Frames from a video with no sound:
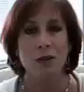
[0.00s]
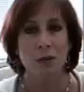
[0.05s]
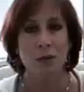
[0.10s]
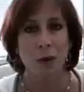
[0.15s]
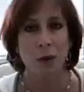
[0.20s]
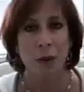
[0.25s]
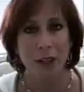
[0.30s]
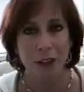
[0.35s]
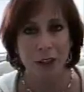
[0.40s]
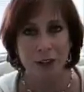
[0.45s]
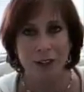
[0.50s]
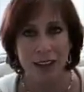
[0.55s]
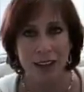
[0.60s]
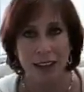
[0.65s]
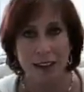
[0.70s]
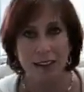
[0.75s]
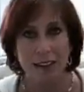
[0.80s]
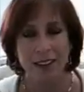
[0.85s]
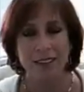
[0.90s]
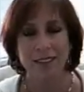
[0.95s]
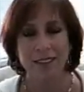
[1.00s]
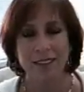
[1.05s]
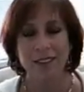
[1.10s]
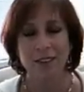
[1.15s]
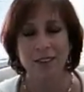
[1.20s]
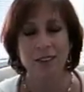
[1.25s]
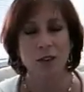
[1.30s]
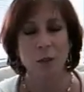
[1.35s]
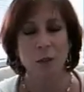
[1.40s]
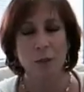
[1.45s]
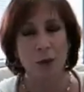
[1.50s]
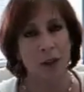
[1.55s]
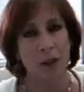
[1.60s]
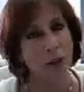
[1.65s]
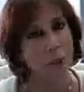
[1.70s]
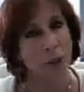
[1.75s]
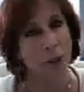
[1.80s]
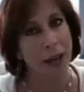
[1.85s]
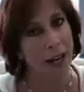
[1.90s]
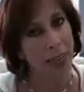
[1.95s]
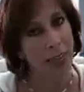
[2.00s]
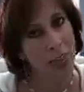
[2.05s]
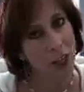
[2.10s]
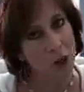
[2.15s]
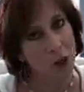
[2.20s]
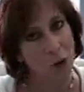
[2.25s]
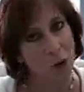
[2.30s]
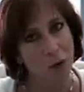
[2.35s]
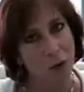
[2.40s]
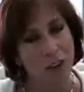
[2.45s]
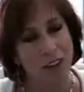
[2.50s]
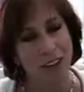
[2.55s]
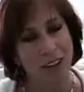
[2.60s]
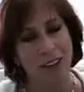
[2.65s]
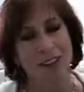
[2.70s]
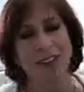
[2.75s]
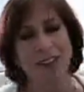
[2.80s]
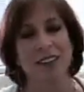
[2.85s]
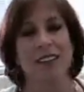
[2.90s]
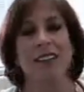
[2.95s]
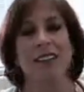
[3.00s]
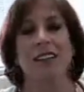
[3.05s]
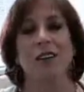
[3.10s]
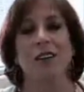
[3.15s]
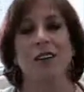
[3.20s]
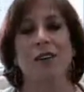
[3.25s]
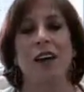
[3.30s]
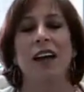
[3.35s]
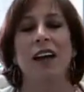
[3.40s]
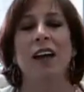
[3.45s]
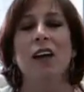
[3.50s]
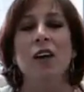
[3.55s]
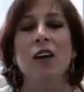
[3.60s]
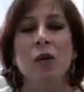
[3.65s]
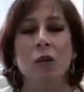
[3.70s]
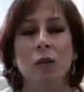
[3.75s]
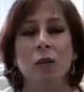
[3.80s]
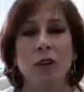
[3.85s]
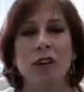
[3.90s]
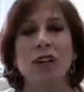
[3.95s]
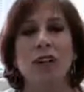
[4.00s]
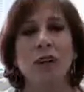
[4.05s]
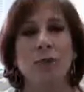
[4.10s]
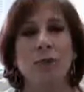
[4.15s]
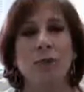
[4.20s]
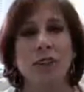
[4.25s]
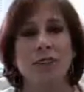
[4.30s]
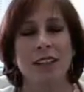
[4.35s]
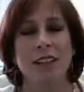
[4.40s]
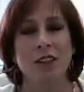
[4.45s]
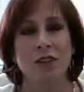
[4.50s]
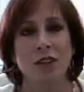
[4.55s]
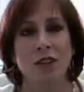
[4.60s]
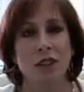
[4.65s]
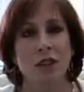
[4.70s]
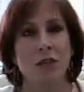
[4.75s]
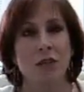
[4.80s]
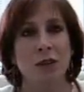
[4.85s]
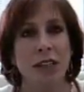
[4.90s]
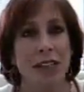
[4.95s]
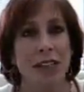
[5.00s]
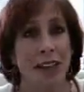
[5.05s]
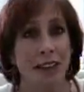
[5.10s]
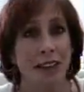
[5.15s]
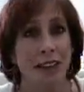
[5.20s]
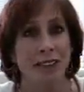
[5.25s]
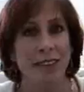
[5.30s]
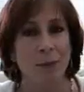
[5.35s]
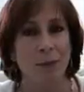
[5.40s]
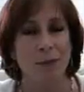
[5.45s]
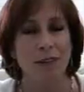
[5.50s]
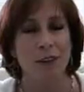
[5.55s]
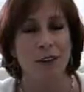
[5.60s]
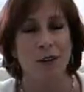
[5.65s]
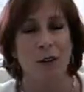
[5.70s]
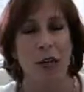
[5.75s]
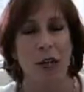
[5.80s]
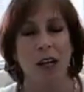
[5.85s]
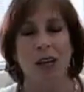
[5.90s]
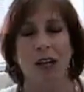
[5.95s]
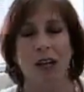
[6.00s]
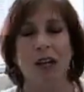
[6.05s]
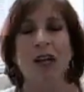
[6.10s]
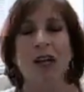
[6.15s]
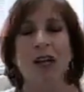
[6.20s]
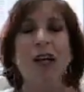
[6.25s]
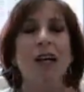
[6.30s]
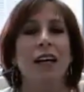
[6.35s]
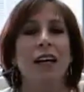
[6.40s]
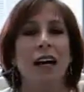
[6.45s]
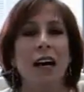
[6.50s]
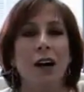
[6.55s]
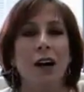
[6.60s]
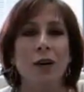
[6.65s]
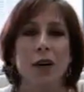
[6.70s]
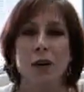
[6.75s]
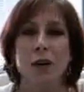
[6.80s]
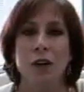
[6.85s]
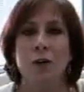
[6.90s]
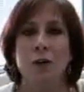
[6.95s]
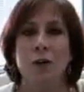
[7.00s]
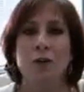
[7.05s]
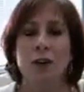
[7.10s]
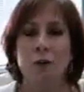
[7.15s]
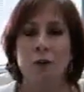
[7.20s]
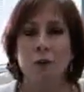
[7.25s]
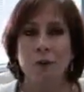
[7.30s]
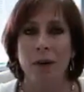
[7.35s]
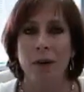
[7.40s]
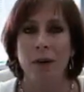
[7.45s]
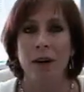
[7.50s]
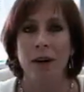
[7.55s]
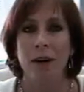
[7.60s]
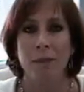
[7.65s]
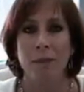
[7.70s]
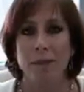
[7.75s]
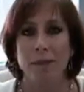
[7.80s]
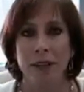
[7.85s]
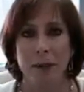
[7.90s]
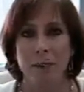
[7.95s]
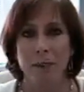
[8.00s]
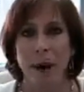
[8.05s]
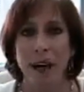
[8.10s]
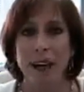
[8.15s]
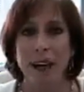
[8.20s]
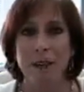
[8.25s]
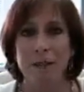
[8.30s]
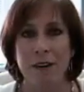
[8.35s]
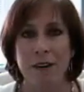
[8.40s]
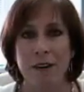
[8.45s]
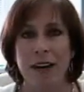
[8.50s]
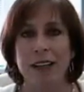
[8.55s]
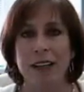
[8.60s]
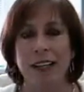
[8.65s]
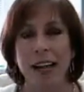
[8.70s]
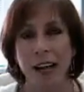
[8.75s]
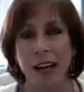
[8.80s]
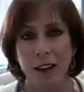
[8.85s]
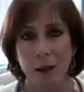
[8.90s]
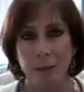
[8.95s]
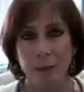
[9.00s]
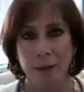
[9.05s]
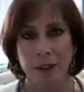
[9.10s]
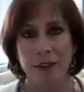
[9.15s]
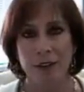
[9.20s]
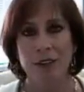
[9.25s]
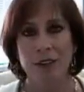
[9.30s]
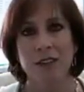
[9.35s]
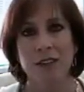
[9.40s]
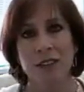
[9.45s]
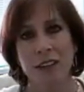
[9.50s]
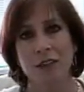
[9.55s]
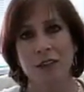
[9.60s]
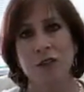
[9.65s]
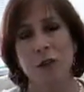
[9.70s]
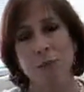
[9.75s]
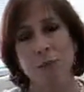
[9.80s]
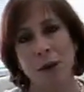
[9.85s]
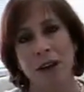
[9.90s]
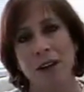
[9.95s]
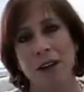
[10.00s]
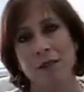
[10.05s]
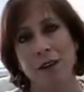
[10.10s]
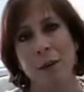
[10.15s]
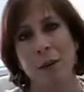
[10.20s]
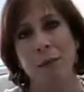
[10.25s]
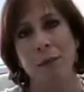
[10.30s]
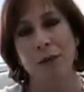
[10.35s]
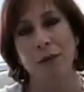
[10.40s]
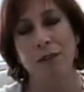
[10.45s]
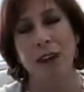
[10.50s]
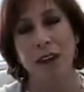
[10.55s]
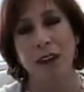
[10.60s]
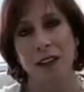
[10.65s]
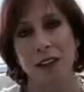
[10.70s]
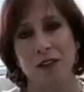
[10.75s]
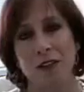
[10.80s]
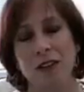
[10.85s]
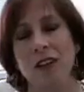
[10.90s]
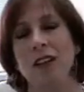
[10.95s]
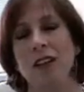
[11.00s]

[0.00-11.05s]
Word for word: throw out your scales or put them back in the corner, okay? We're going to be teaching you in the next episode here how to use a, uh, a body fat caliper to test your body fat percentage.